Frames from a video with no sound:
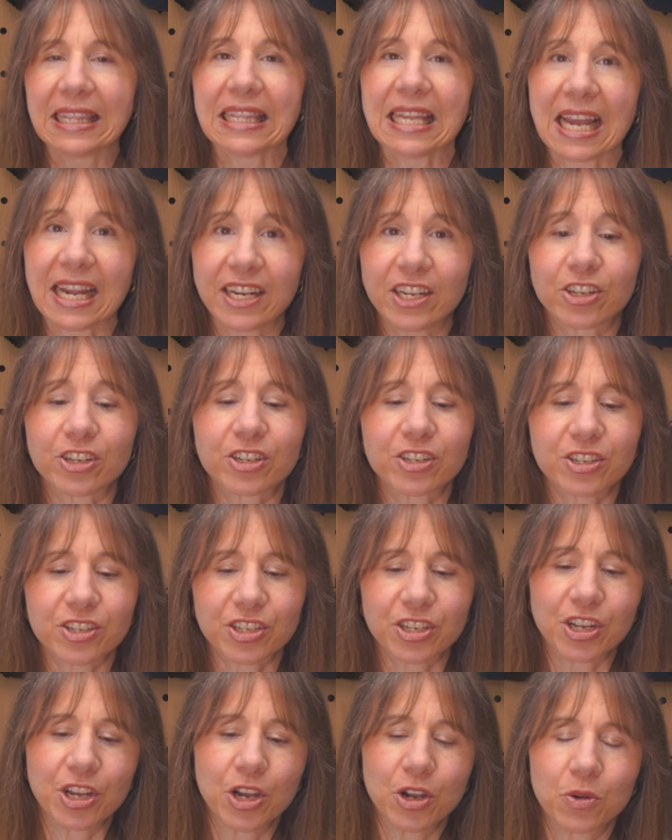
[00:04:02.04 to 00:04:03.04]

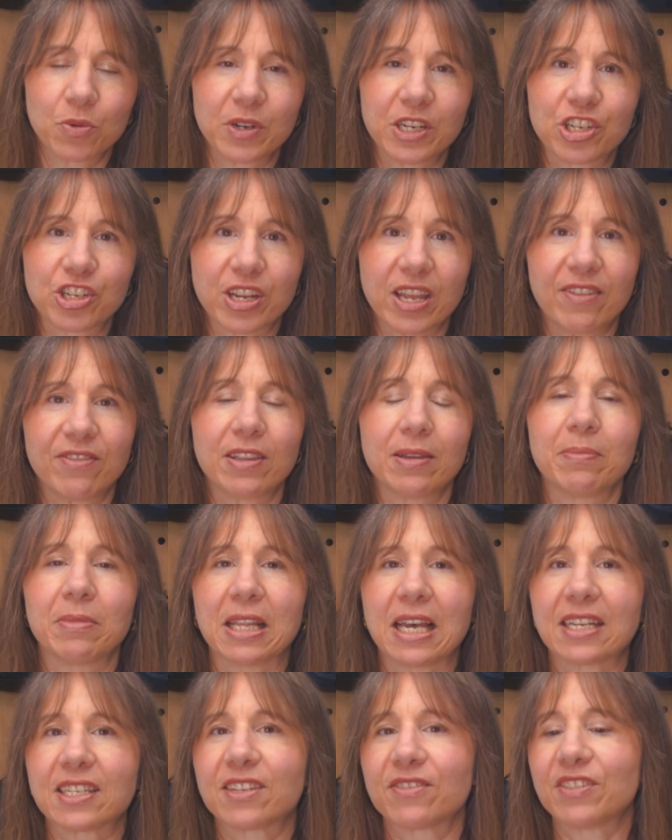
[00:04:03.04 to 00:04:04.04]
liners, which gave them
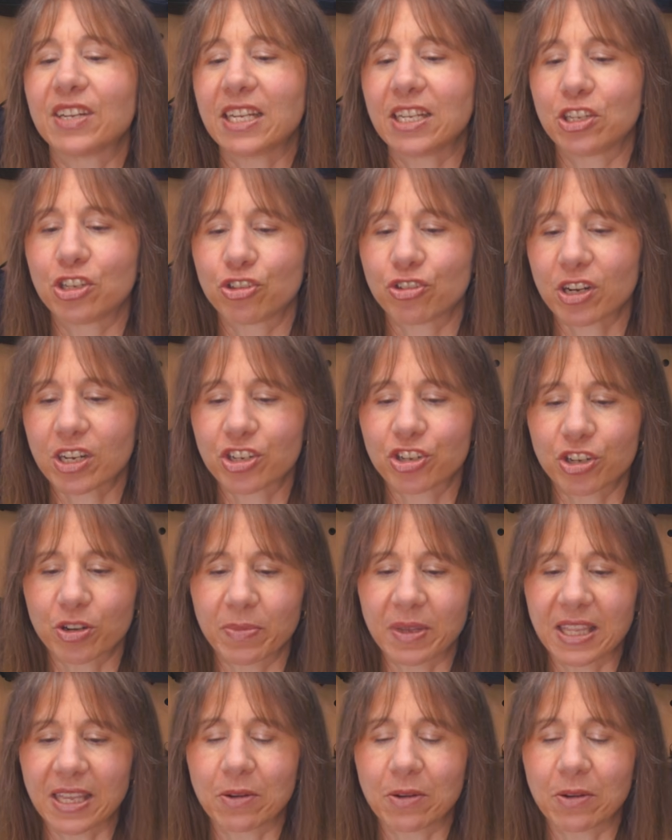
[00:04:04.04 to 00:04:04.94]
lots of nice structure, but